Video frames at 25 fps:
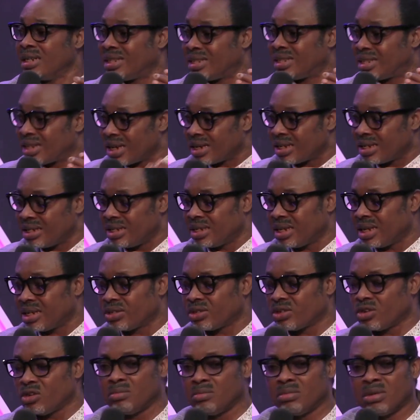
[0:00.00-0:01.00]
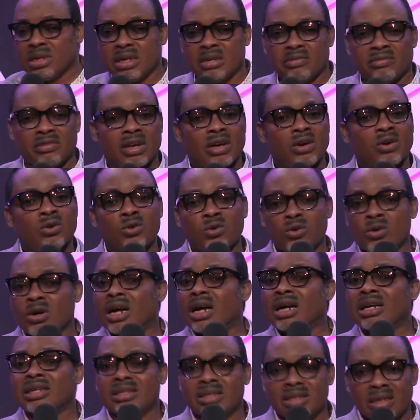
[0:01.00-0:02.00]
30 years old believer who
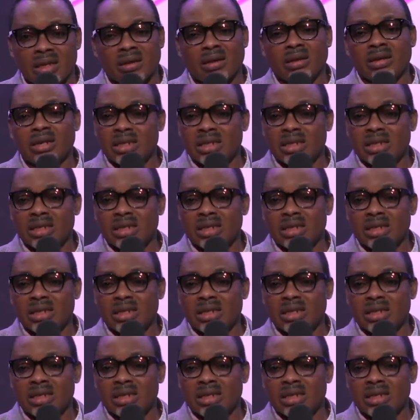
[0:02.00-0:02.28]
are still on